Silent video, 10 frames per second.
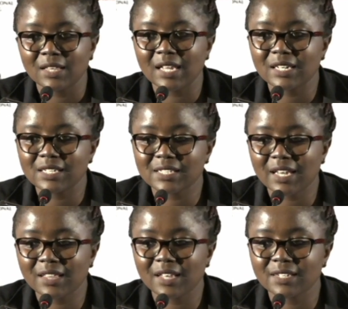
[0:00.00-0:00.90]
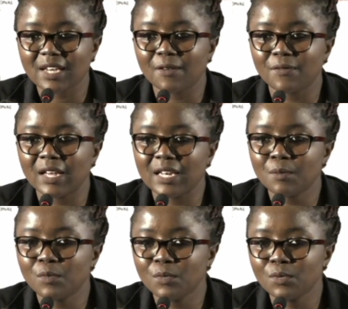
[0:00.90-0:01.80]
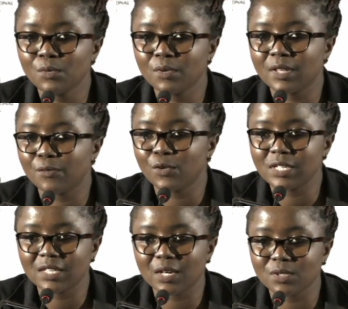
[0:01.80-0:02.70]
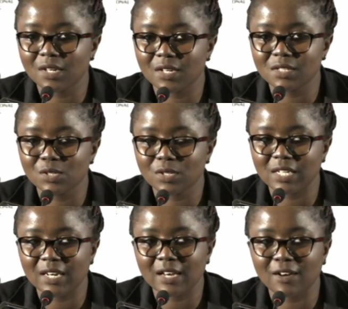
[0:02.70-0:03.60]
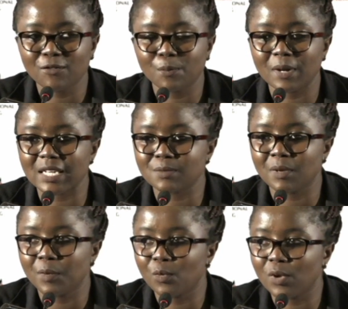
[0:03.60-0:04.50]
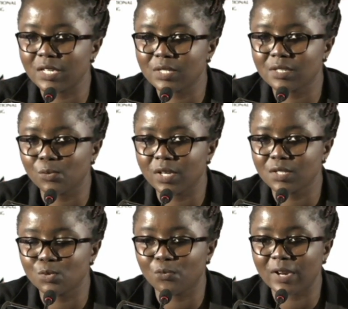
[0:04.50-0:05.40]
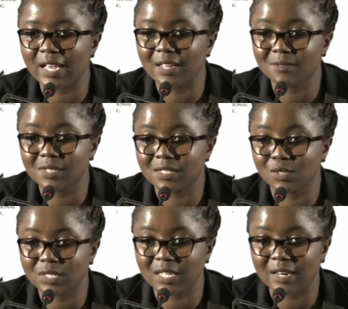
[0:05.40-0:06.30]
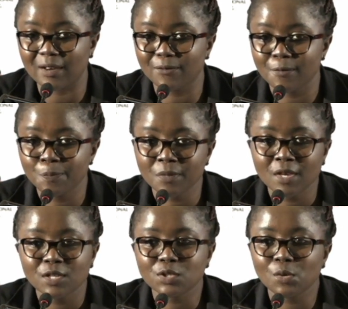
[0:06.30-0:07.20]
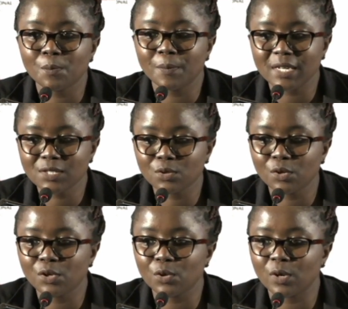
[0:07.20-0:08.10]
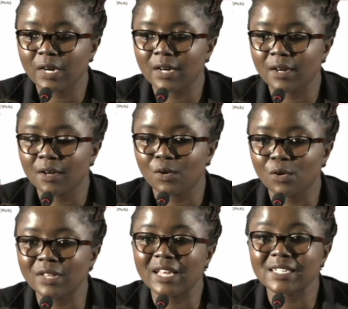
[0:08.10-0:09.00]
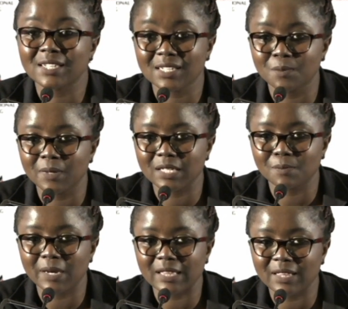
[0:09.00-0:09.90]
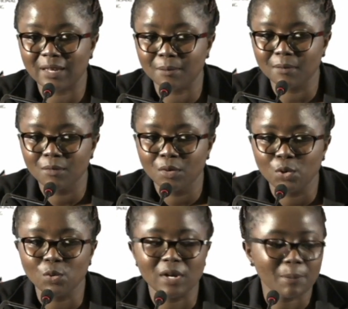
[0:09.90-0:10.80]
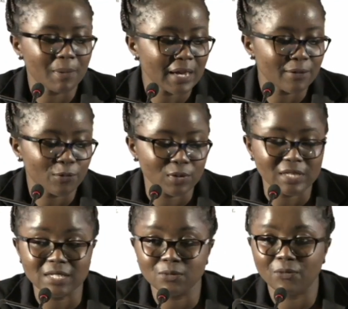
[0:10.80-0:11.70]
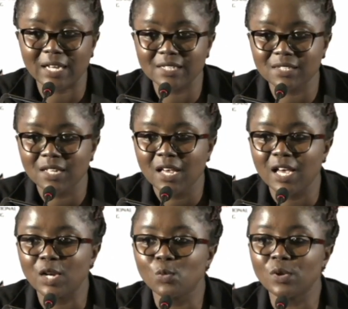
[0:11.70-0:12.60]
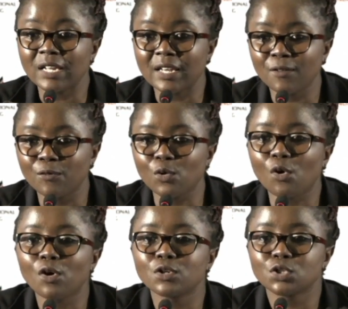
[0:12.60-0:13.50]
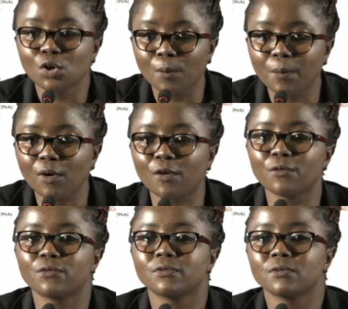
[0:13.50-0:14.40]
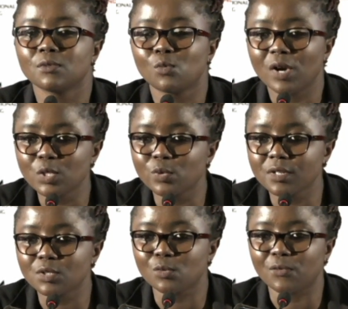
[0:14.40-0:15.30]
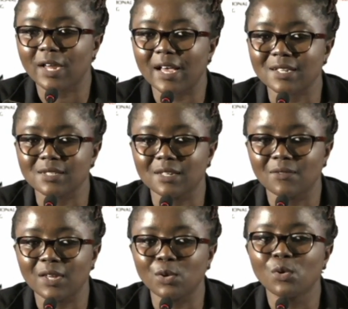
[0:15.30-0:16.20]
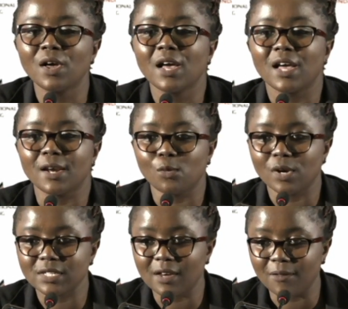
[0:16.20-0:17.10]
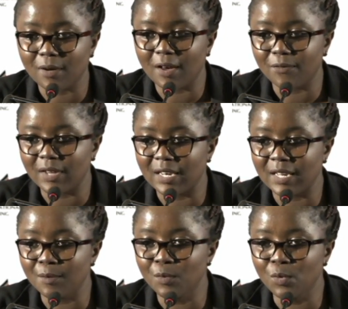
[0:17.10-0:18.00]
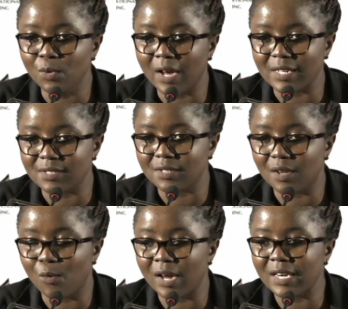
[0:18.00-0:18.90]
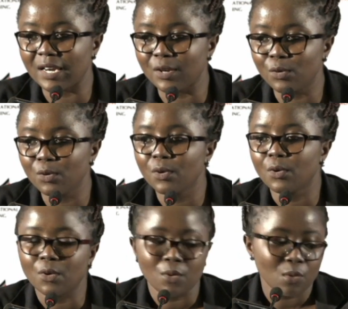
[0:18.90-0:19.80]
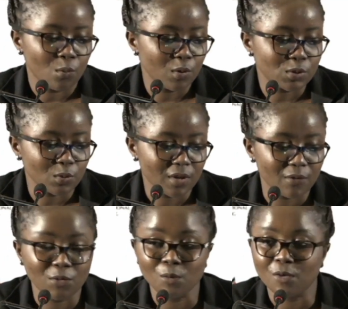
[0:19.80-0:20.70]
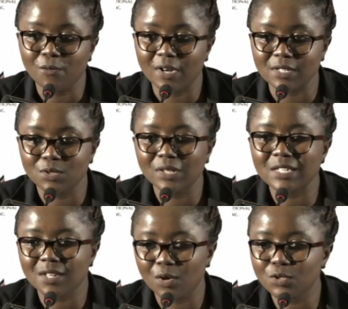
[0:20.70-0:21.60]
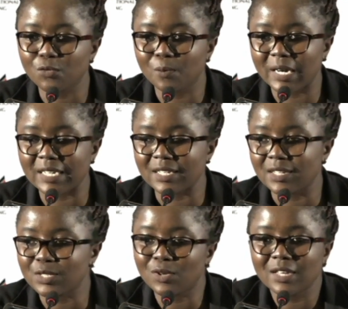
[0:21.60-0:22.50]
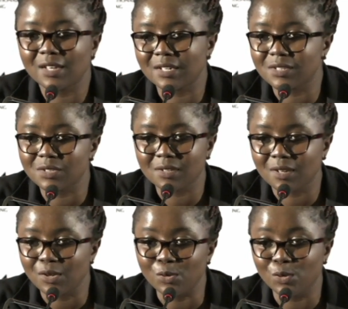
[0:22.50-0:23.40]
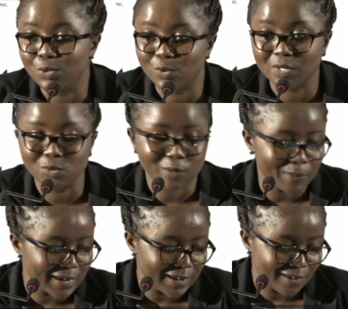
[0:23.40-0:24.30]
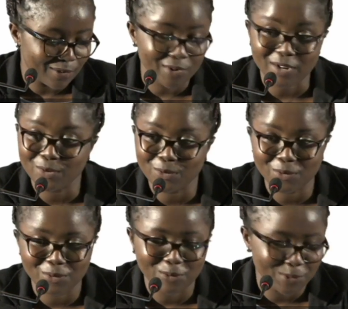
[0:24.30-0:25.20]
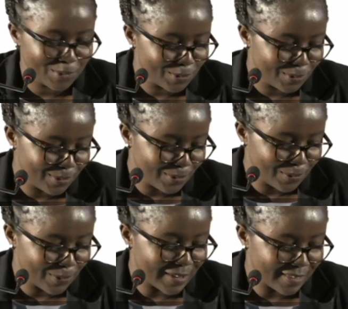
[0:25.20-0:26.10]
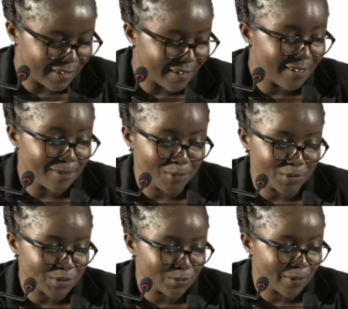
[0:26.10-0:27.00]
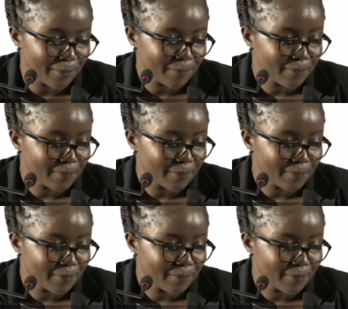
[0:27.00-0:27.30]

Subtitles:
They'll decide that Afya Elimu, the 40,000 is not enough, plus maybe what Wings to Fly gives is not enough. So based on the assessment by them, you will apply for these funds, and we will give you on top of what Wings to Fly has given you and what Afya Elimu has awarded you. We'll also give you more funds. So there's a lot of money. It's only that you don't want to apply, or I don't know, you don't know where they are. I'm not sure.